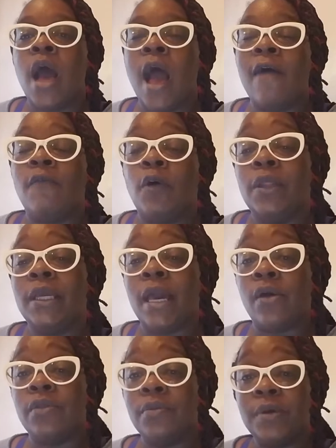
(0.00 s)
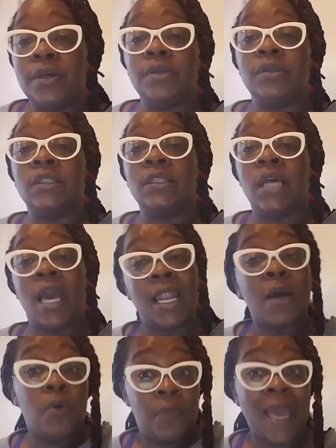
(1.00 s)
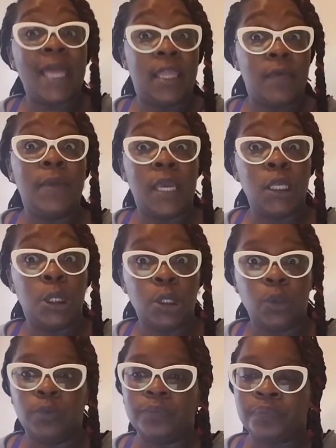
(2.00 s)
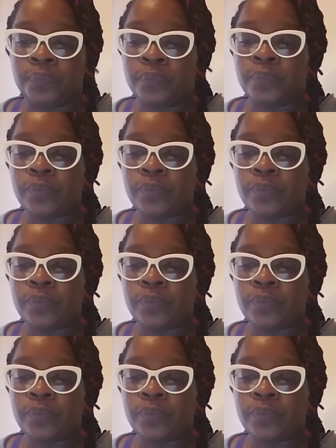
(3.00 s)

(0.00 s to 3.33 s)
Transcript: I'm only counting the bills, and I will pay them in June.